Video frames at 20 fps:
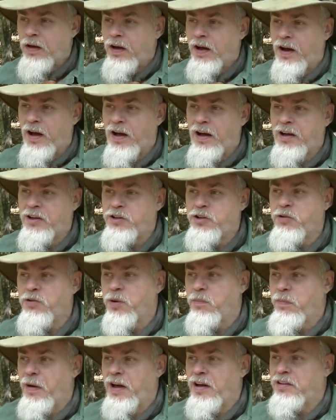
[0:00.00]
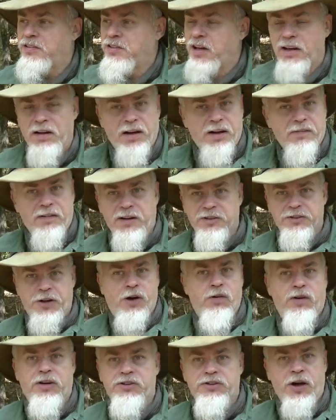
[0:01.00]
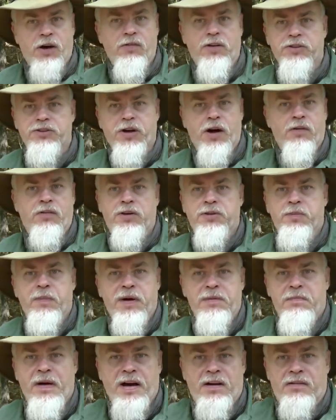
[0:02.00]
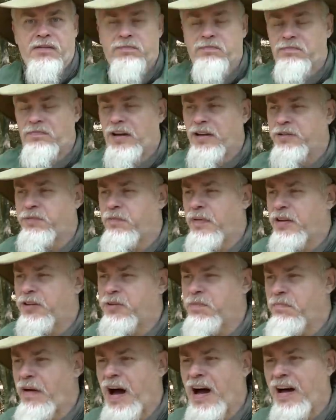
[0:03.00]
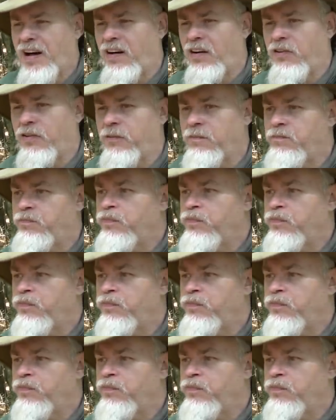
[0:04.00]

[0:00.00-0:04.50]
and I had two companions. They loved, let's go, let's make mountain, let's make some miles.